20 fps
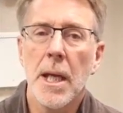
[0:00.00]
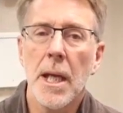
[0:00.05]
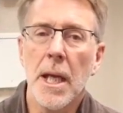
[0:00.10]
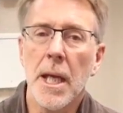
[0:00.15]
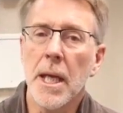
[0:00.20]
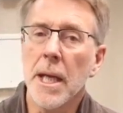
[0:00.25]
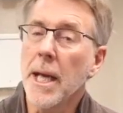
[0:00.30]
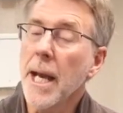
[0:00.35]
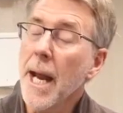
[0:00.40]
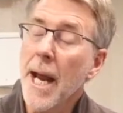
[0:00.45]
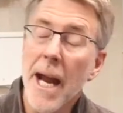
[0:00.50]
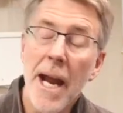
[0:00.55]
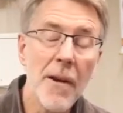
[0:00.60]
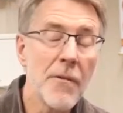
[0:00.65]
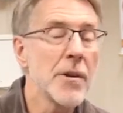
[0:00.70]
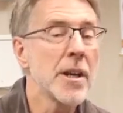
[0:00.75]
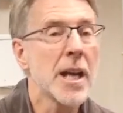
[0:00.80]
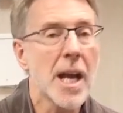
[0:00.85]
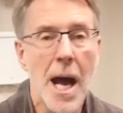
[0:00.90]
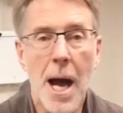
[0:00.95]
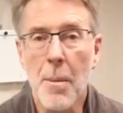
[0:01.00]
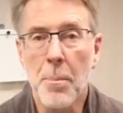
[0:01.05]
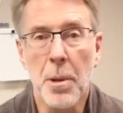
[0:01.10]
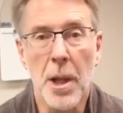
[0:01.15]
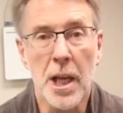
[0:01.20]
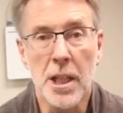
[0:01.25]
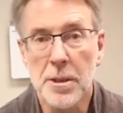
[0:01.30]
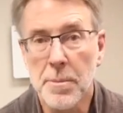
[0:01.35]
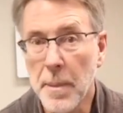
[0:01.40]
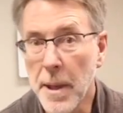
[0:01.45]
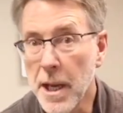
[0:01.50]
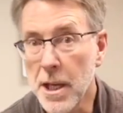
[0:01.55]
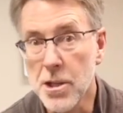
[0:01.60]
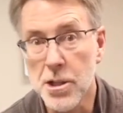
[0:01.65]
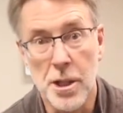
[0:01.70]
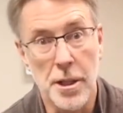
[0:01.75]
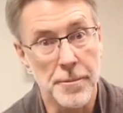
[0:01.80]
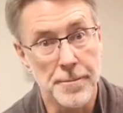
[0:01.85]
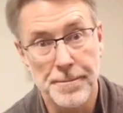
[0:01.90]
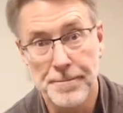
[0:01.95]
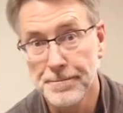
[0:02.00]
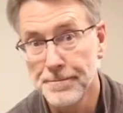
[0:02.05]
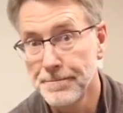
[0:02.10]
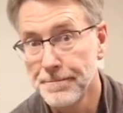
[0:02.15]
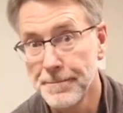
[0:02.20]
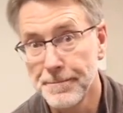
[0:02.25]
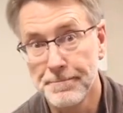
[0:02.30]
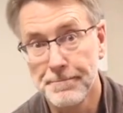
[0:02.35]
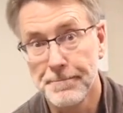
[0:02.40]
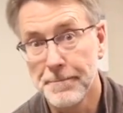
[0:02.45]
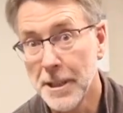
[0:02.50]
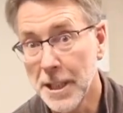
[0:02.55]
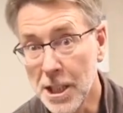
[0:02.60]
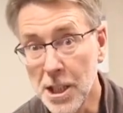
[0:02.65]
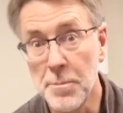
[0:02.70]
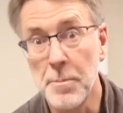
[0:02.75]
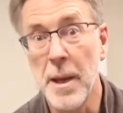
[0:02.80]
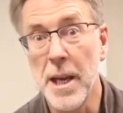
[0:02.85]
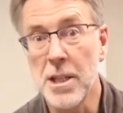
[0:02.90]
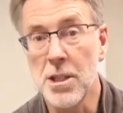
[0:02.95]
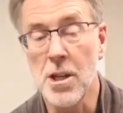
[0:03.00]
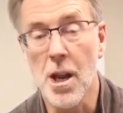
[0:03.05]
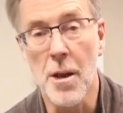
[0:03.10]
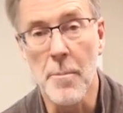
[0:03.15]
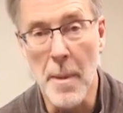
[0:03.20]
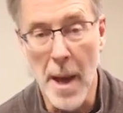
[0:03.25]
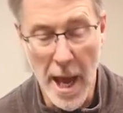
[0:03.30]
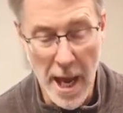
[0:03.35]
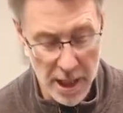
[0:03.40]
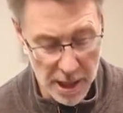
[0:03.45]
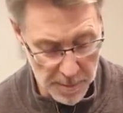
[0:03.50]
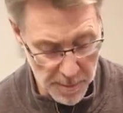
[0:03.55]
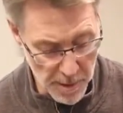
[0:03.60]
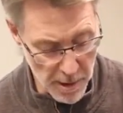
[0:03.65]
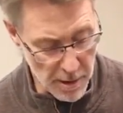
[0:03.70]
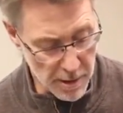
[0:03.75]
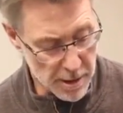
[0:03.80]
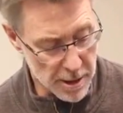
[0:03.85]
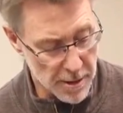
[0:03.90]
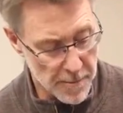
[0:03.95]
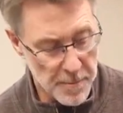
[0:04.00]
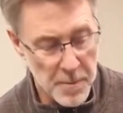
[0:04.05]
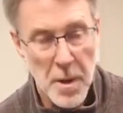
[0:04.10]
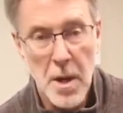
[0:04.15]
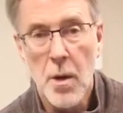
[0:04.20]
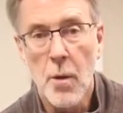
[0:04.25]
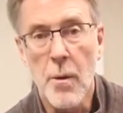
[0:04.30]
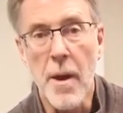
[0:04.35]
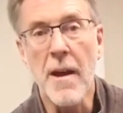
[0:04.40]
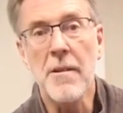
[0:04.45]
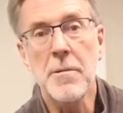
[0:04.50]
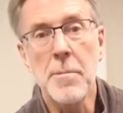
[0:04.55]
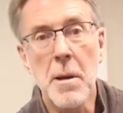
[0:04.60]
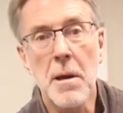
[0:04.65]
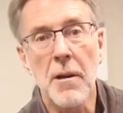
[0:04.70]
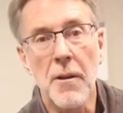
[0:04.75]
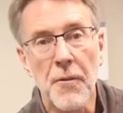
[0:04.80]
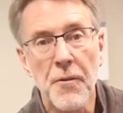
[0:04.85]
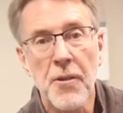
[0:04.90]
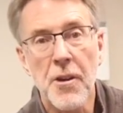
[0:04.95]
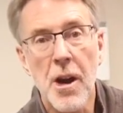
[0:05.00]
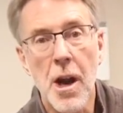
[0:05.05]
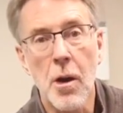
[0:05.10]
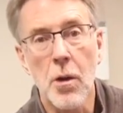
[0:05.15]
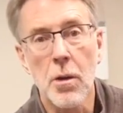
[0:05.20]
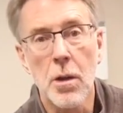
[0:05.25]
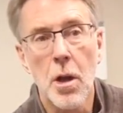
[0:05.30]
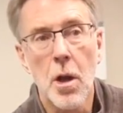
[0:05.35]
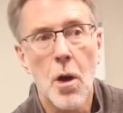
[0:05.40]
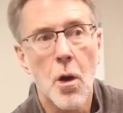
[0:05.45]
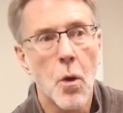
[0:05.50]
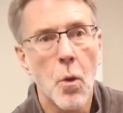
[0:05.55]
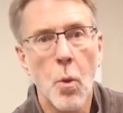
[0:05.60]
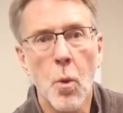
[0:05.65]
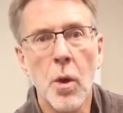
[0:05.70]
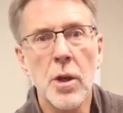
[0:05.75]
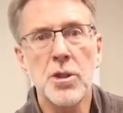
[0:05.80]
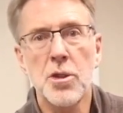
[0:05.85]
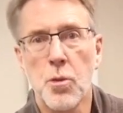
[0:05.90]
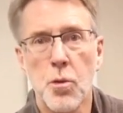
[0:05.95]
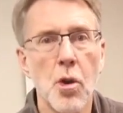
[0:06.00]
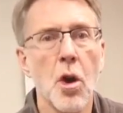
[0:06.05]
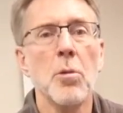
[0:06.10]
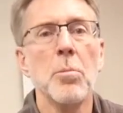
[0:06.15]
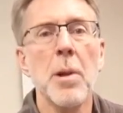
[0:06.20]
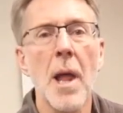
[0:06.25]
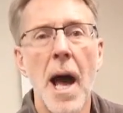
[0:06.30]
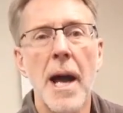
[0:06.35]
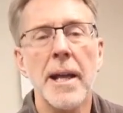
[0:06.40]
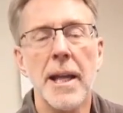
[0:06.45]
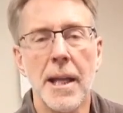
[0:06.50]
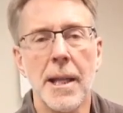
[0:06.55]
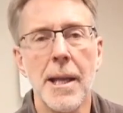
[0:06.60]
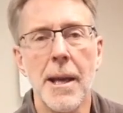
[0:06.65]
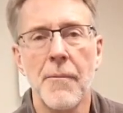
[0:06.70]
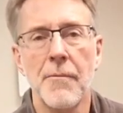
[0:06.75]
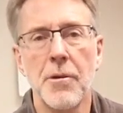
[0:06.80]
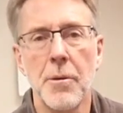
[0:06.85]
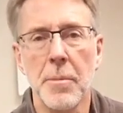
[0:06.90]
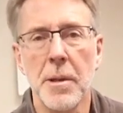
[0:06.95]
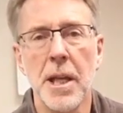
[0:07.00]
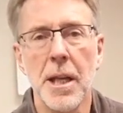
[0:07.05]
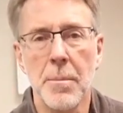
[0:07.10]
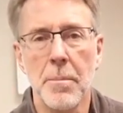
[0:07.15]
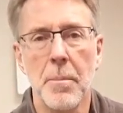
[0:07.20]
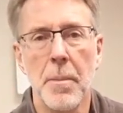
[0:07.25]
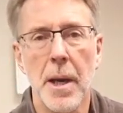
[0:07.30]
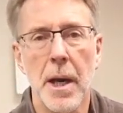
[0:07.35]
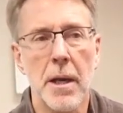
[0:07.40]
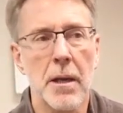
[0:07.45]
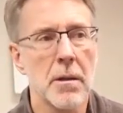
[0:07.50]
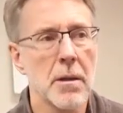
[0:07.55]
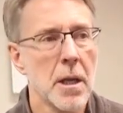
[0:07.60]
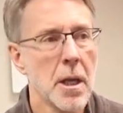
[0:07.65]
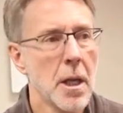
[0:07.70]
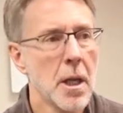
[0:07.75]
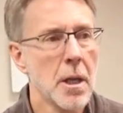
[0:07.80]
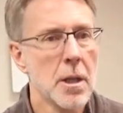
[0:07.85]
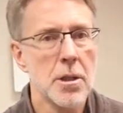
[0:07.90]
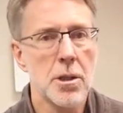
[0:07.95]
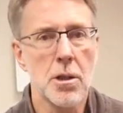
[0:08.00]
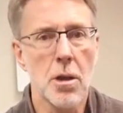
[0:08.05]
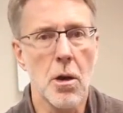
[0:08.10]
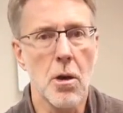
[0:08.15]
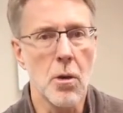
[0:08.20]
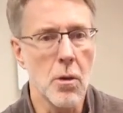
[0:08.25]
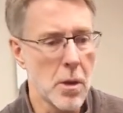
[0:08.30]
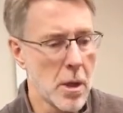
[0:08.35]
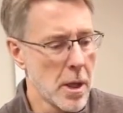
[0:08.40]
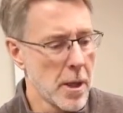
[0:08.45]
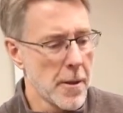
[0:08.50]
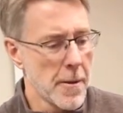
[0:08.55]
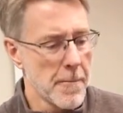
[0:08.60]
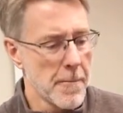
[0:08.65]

in every complex patient, at least based on my experience. We have to be able to figure out what's roadblocking them from getting better. So